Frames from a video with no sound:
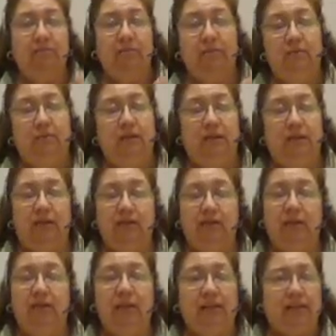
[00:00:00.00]
They
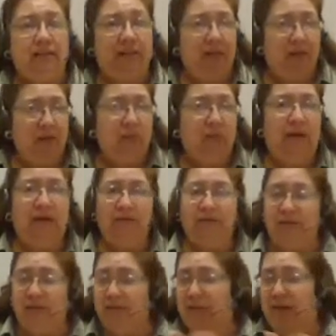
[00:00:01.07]
like the killer whales.
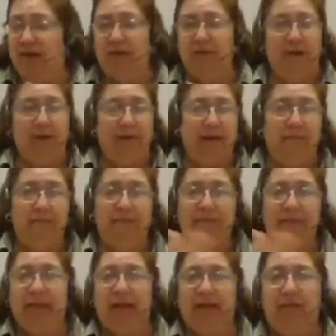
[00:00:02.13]
They'll migrate up and
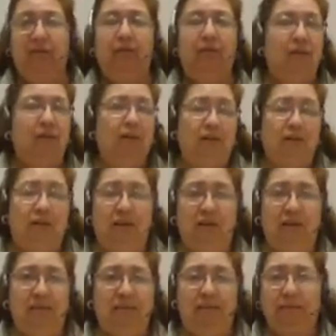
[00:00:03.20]
down the
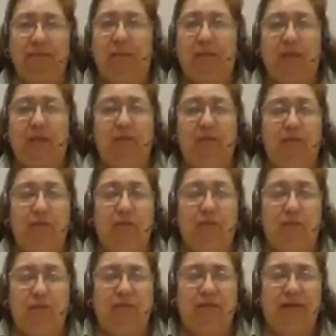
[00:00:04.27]

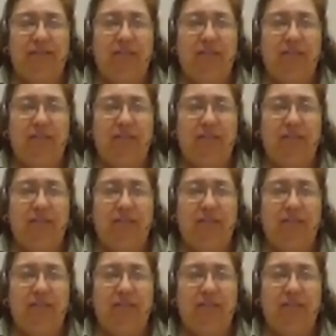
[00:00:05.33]
west